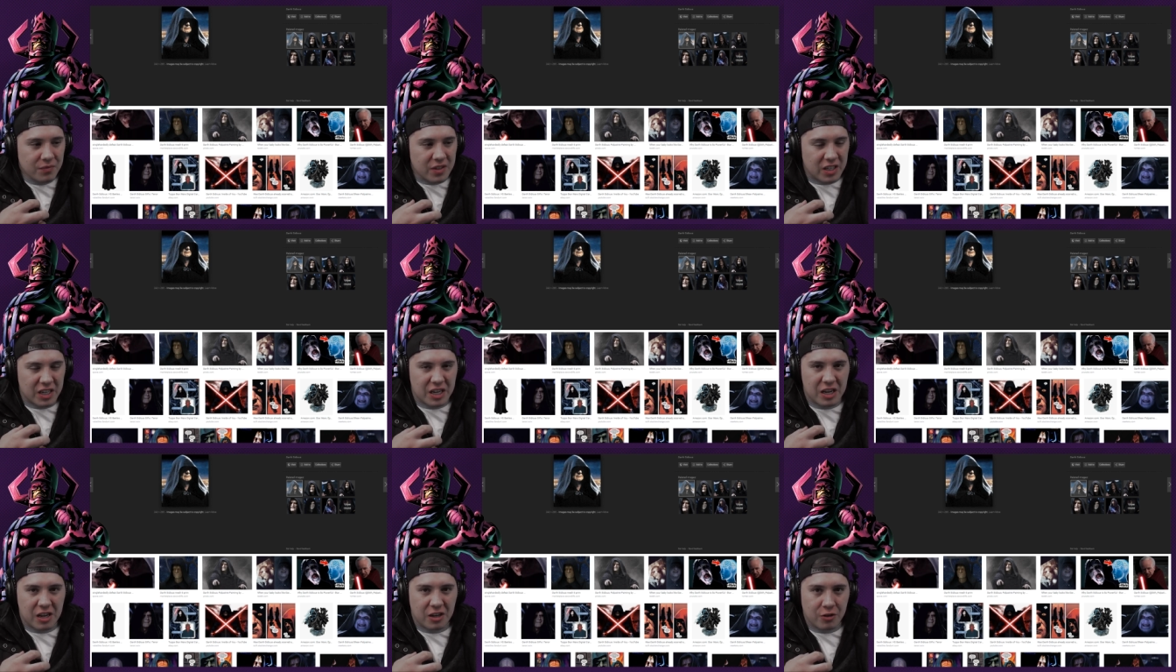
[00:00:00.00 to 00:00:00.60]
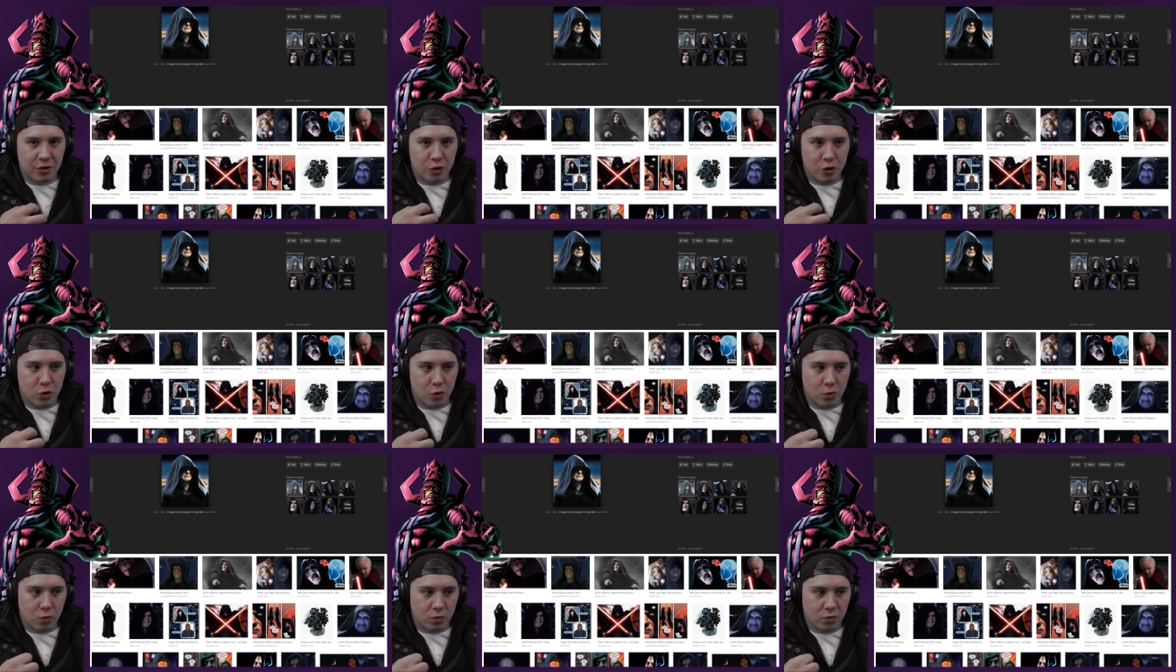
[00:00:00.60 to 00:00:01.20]
ill
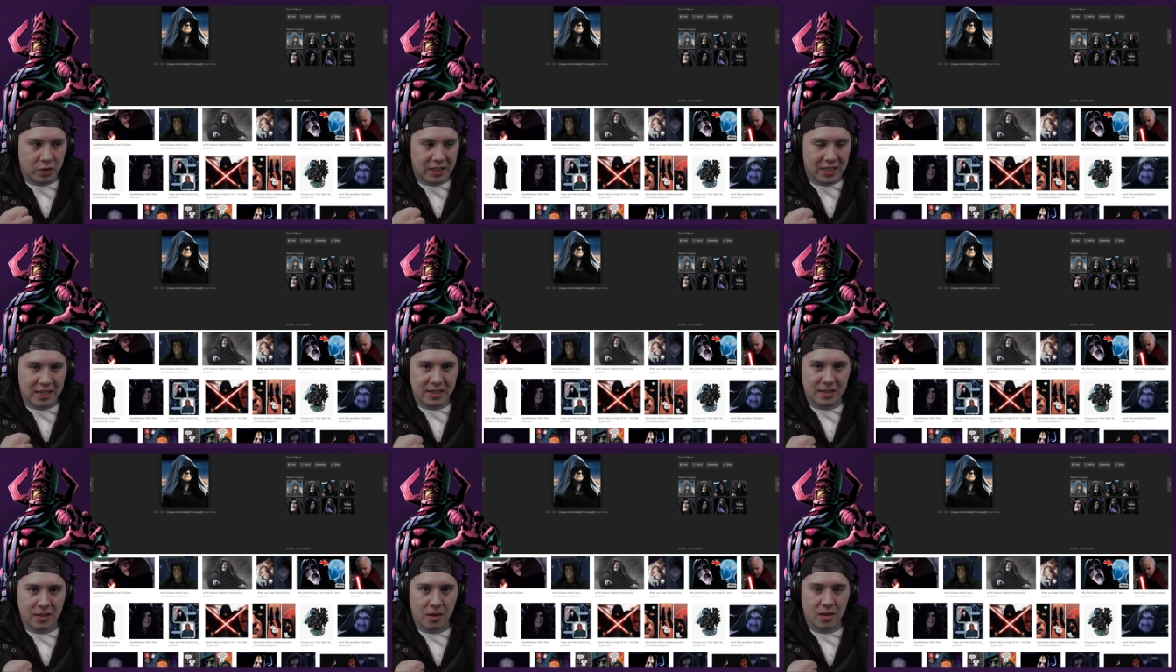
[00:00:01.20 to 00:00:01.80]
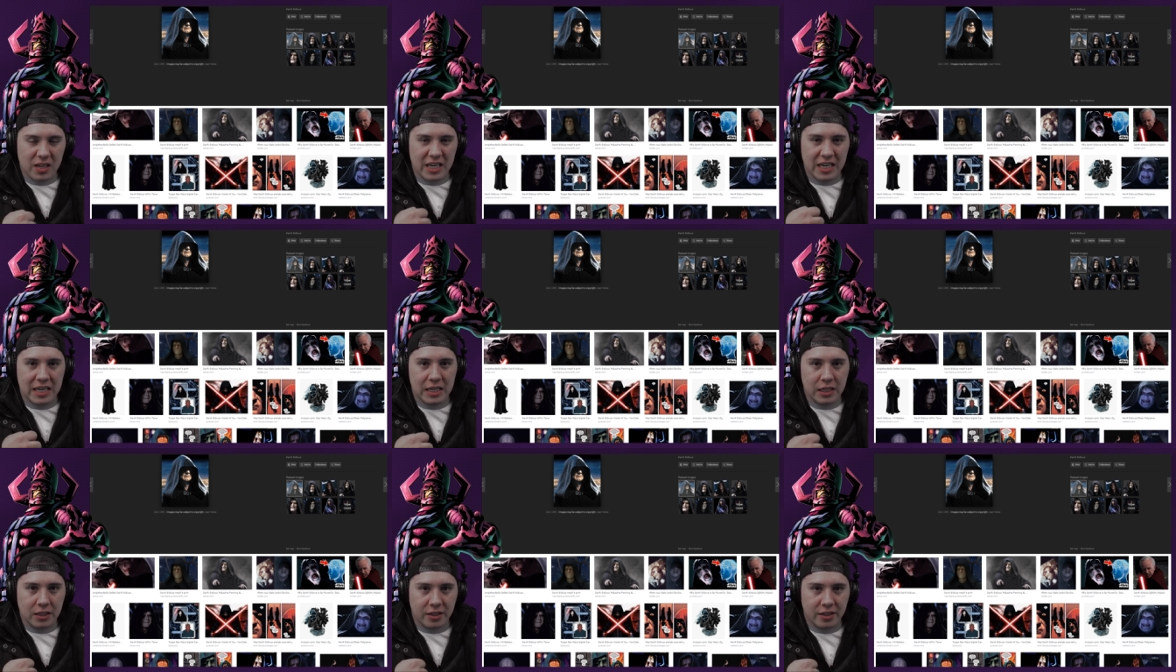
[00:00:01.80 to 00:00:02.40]
news as a
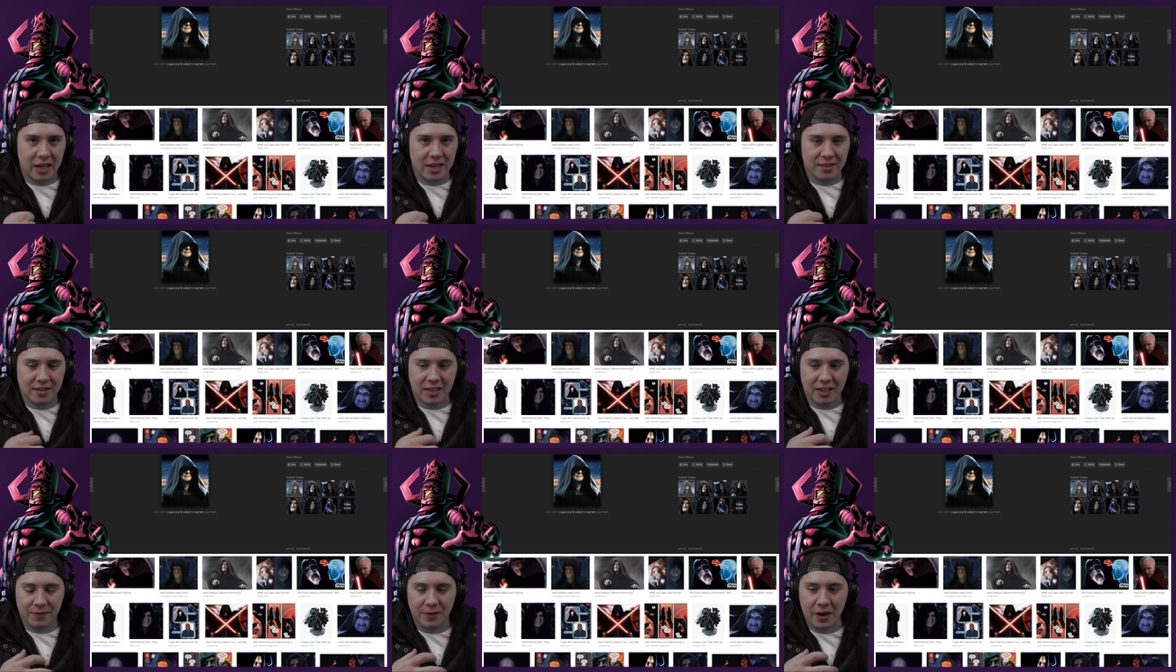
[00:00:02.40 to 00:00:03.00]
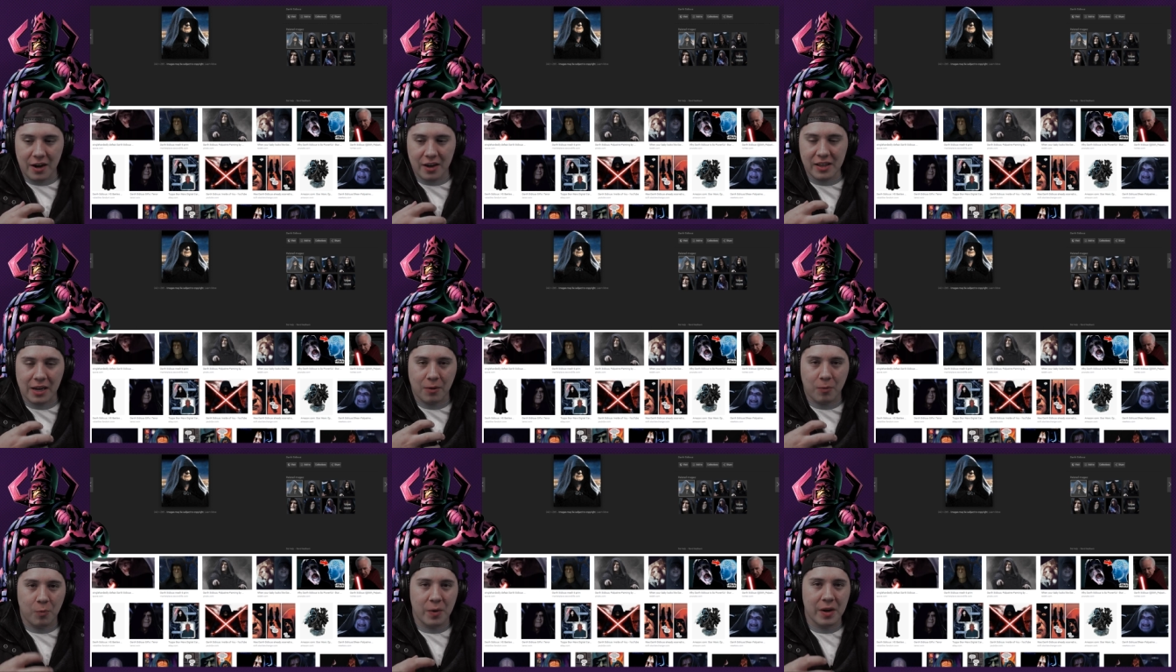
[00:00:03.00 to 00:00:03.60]
ill guest, like very like
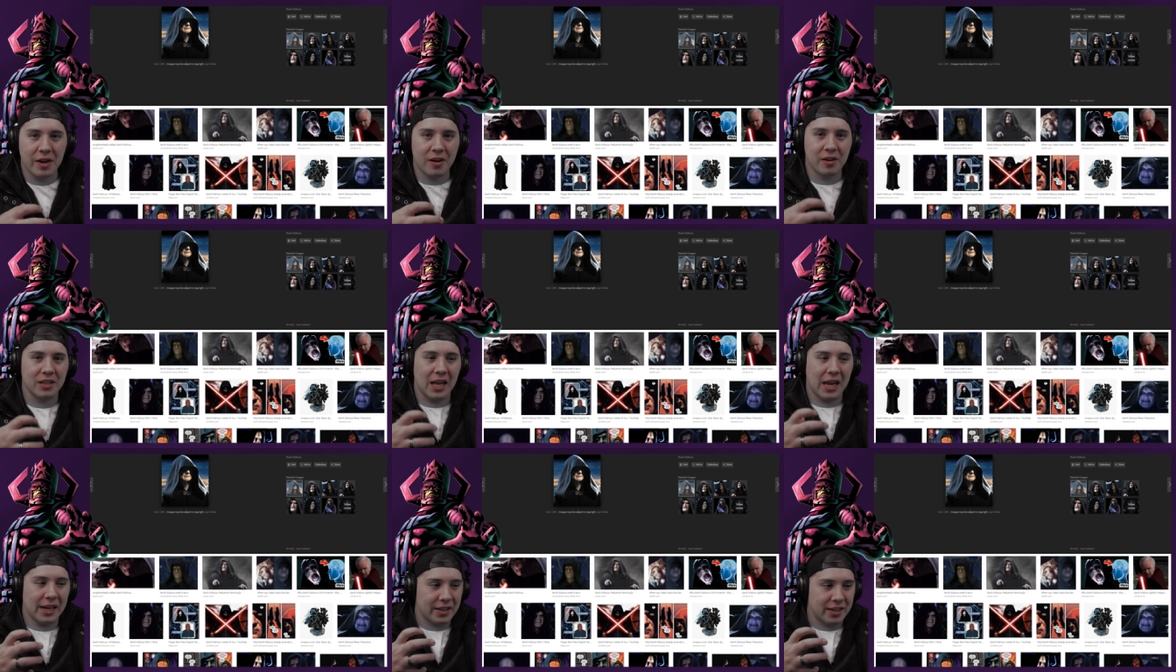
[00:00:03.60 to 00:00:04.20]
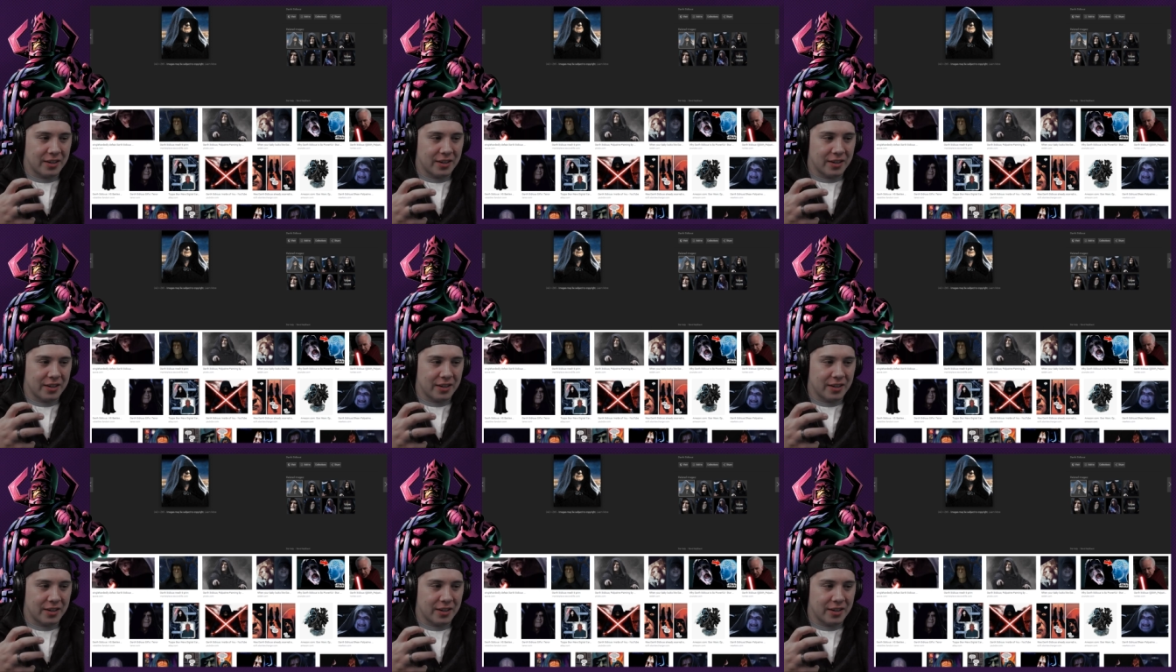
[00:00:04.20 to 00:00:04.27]
weird, like